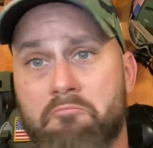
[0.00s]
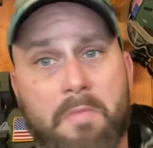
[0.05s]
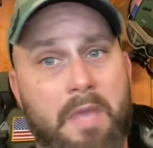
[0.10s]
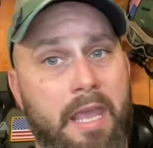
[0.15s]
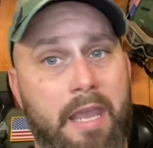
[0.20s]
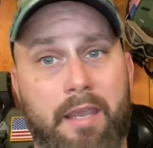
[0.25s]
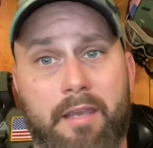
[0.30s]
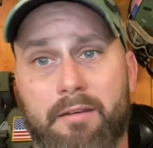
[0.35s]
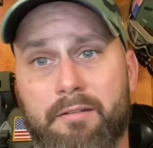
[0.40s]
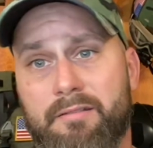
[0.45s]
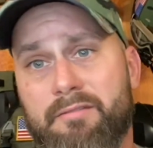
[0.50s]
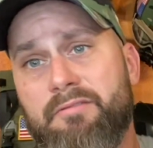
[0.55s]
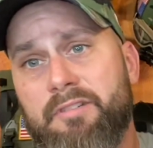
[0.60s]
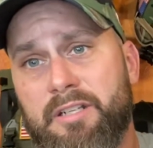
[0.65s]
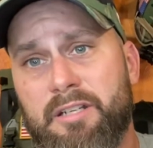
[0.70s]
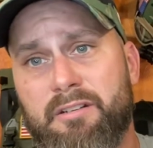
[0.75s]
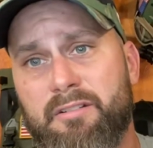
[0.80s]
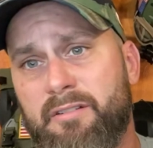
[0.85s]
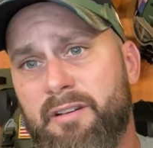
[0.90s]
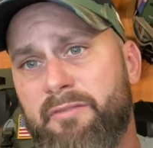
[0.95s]
and,
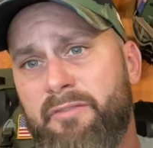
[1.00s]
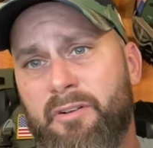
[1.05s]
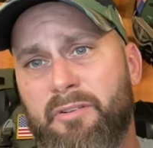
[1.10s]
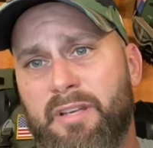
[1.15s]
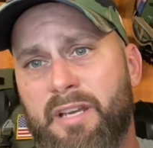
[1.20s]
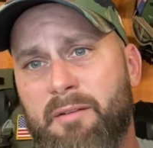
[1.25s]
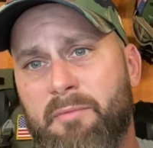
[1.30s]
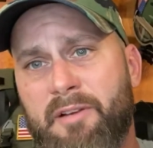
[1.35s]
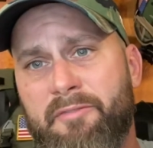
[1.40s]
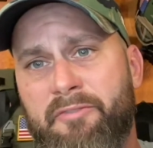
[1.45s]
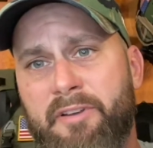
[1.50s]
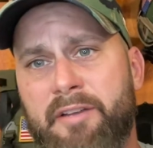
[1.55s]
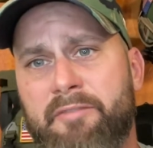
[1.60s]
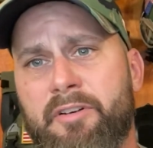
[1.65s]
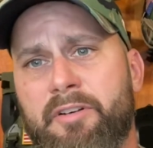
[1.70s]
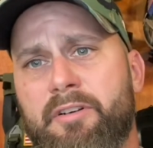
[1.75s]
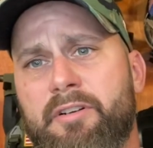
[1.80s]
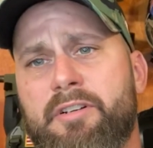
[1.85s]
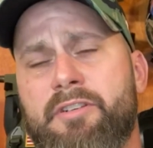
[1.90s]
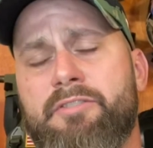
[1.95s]
I've only got about
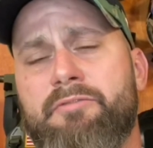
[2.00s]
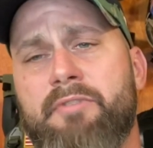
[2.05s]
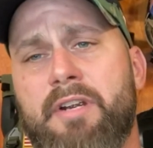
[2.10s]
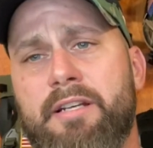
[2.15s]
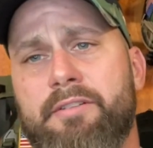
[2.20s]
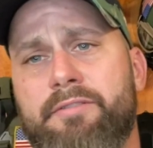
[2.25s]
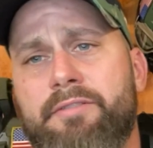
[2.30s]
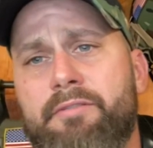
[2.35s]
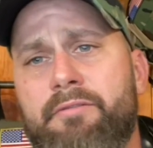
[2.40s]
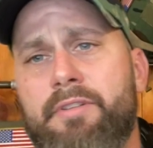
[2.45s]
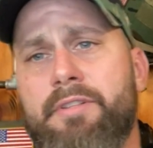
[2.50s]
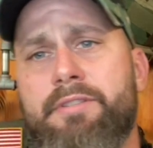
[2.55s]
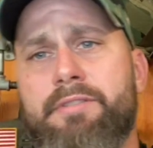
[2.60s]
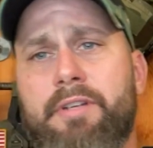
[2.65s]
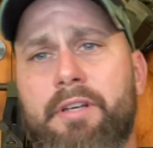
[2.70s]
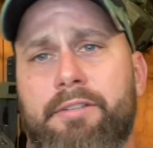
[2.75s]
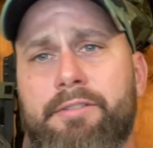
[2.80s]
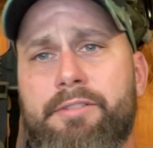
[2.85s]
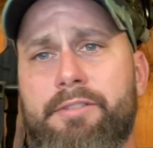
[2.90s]
500-ish rounds through this gun,